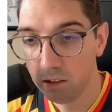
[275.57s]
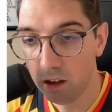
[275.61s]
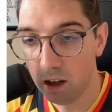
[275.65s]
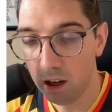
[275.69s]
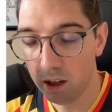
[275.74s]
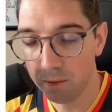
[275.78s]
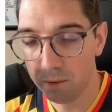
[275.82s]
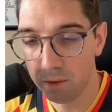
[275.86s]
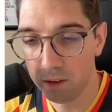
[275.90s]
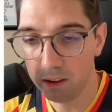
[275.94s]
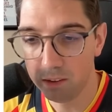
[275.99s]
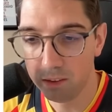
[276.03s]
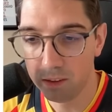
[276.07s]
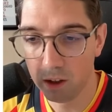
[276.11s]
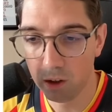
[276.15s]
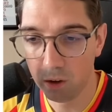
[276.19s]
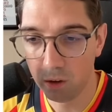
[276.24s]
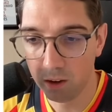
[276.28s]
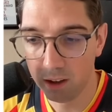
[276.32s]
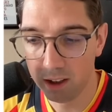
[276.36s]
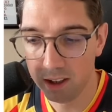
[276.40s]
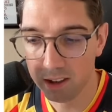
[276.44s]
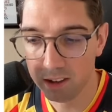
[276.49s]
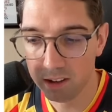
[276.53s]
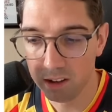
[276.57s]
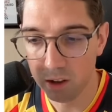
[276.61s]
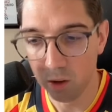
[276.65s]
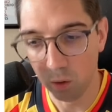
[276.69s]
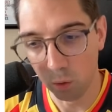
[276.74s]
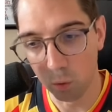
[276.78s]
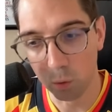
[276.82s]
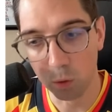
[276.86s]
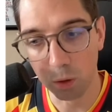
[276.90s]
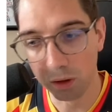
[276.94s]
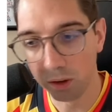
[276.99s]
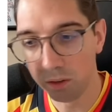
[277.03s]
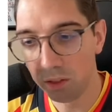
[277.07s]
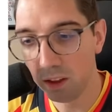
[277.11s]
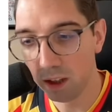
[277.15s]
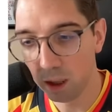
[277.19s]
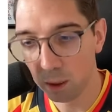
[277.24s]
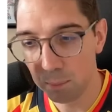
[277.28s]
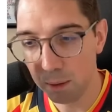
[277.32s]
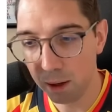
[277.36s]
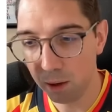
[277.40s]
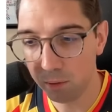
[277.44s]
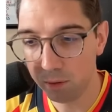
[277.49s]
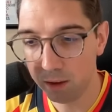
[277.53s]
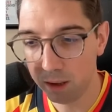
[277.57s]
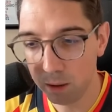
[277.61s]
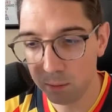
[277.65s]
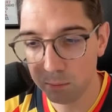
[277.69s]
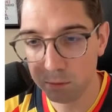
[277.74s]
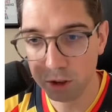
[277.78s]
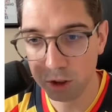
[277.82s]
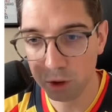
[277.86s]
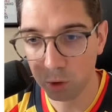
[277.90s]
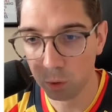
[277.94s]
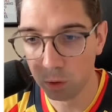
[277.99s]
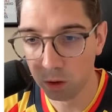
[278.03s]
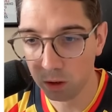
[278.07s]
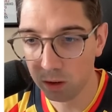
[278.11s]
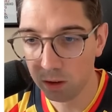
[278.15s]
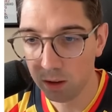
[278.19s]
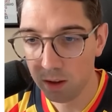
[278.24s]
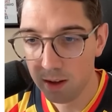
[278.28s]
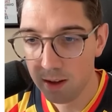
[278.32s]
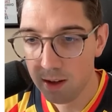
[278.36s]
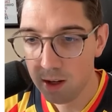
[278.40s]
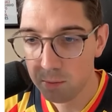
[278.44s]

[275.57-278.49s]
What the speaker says: I think there is an aura thing about him, sure.